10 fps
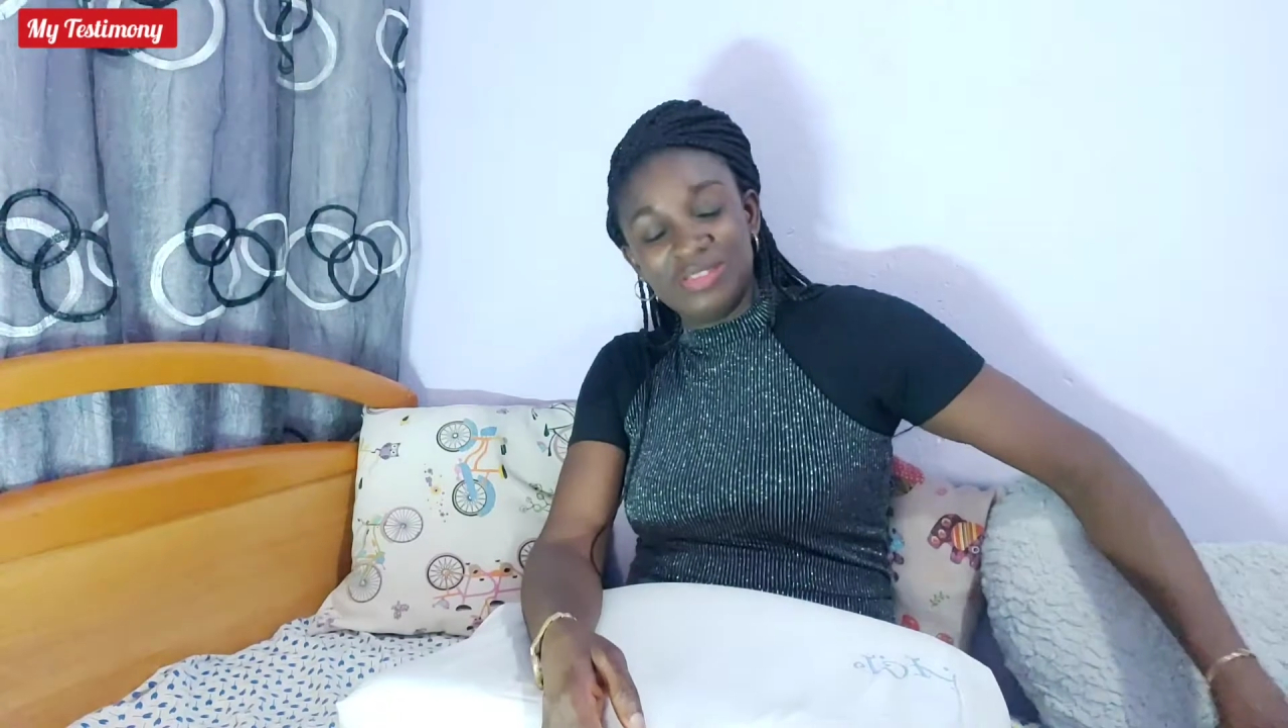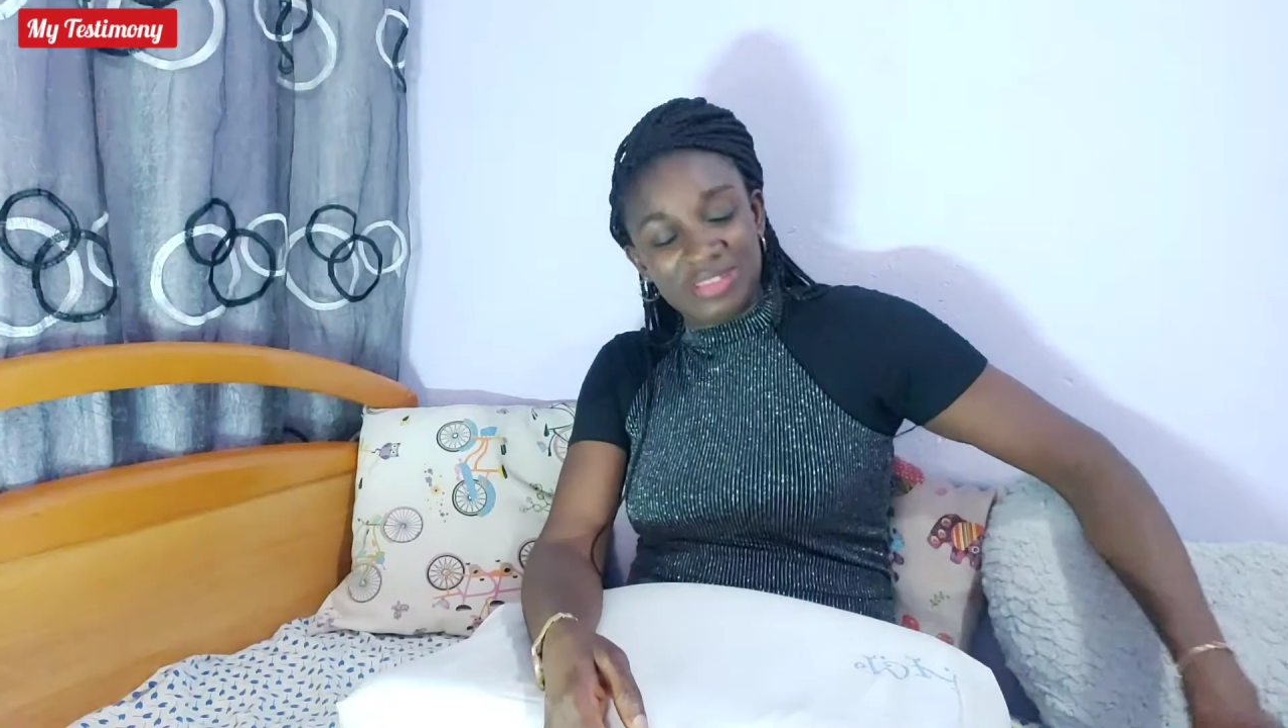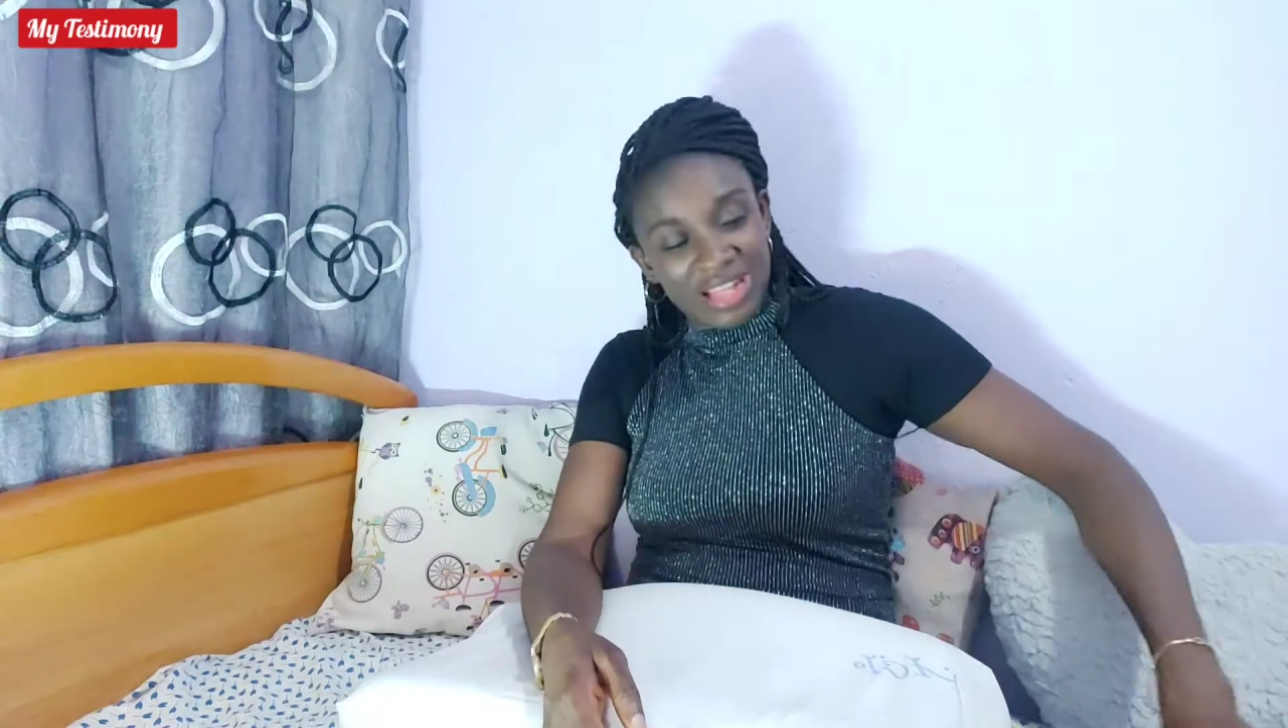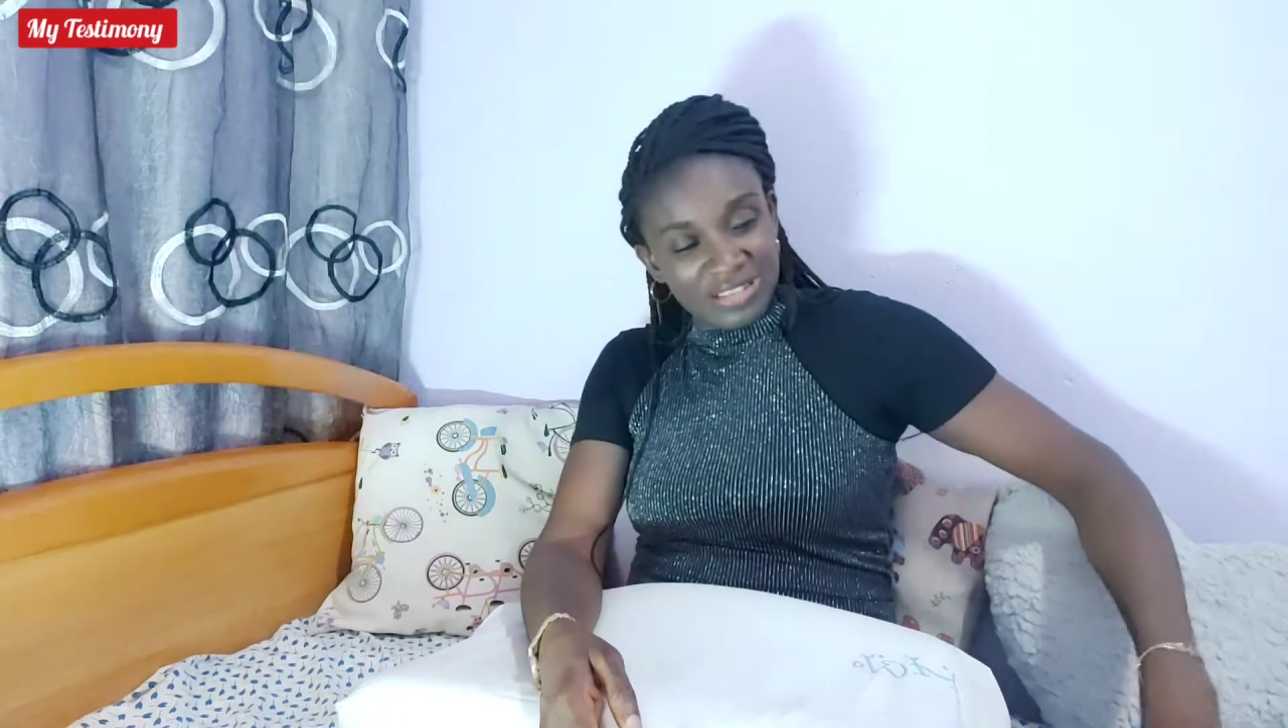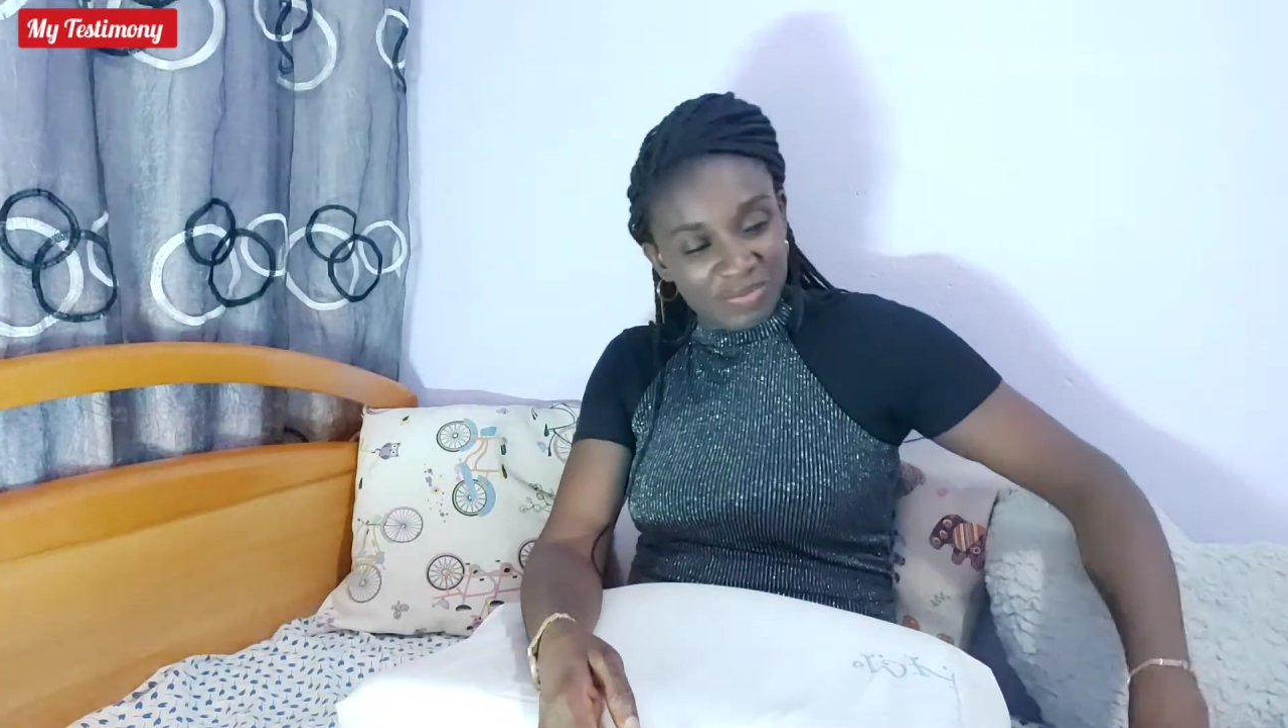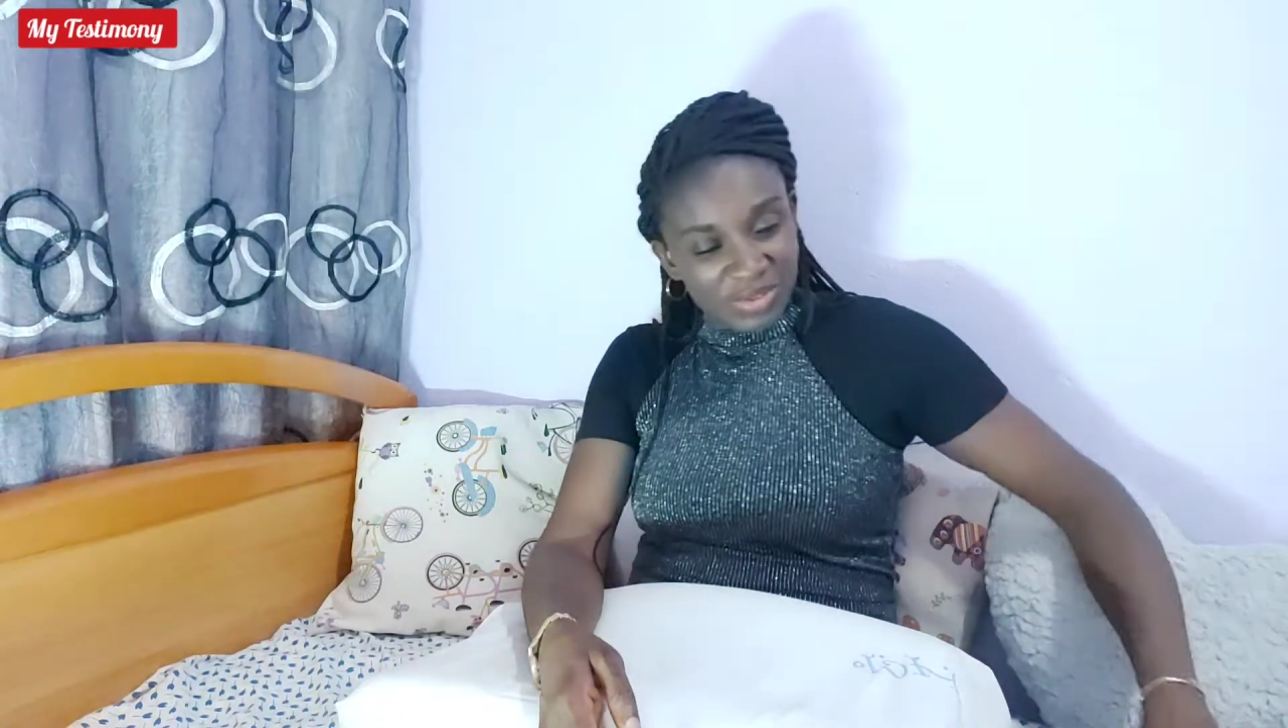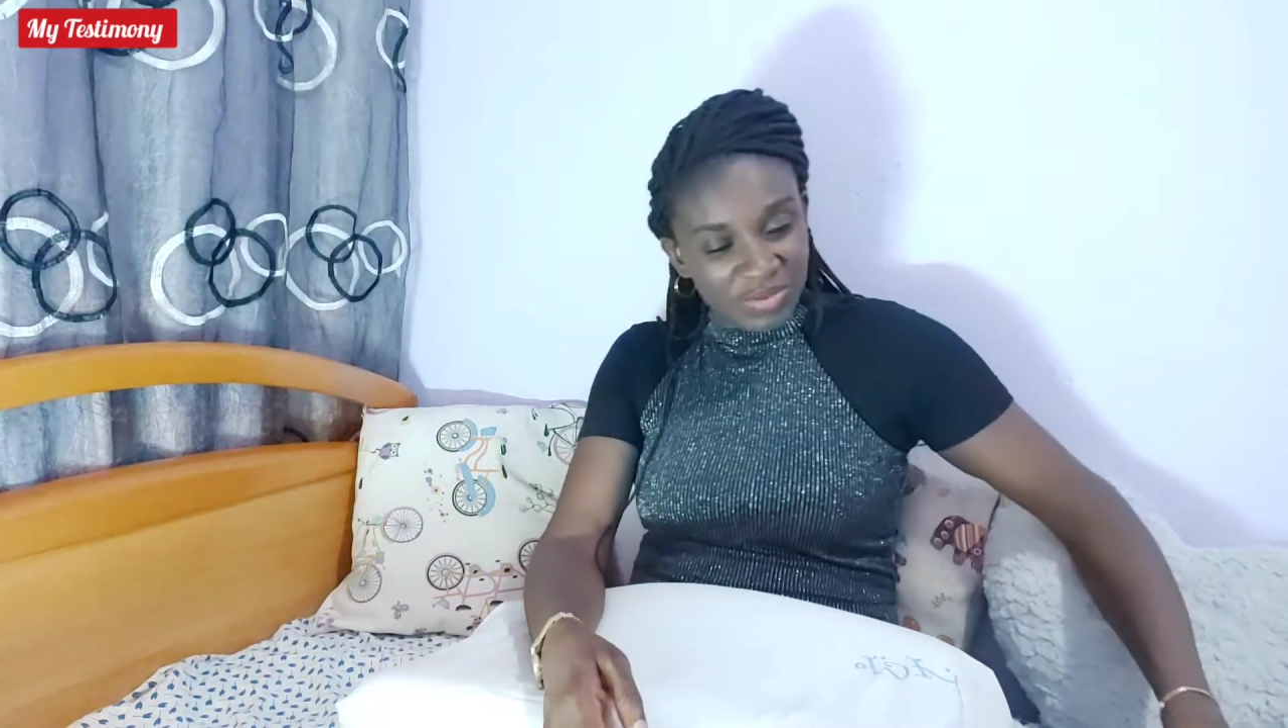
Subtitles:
that, but